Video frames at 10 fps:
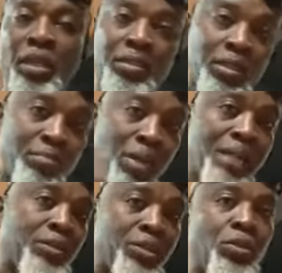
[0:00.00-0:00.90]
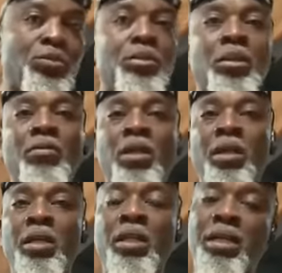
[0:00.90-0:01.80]
It's a milestone.
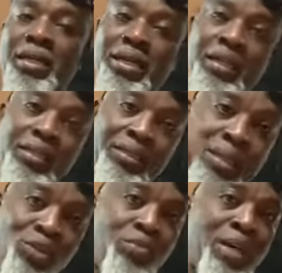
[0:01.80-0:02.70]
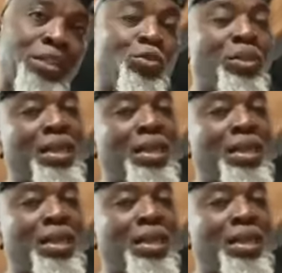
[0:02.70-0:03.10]
Set your mind to it.